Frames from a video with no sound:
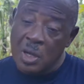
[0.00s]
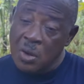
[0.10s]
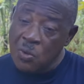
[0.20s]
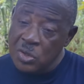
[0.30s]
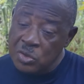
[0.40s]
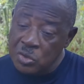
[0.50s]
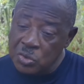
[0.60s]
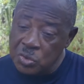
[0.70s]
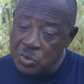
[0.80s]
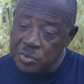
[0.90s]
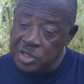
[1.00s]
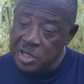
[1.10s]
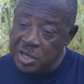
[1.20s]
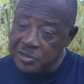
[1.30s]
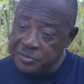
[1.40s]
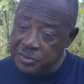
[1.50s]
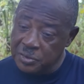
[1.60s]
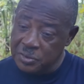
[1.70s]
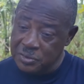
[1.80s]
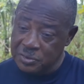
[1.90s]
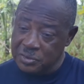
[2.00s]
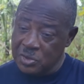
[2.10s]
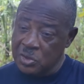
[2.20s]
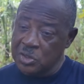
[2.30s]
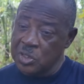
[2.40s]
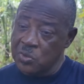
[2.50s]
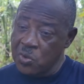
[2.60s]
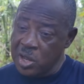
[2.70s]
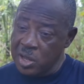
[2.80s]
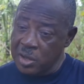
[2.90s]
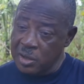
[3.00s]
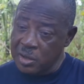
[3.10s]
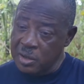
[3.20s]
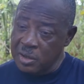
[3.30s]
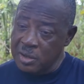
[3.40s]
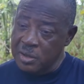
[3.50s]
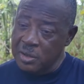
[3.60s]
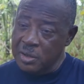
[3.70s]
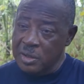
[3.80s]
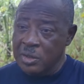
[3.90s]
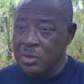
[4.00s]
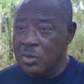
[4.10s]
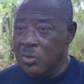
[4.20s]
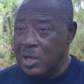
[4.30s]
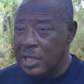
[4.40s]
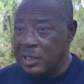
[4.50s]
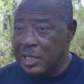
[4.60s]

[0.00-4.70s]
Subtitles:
I want you to be careful on the way you are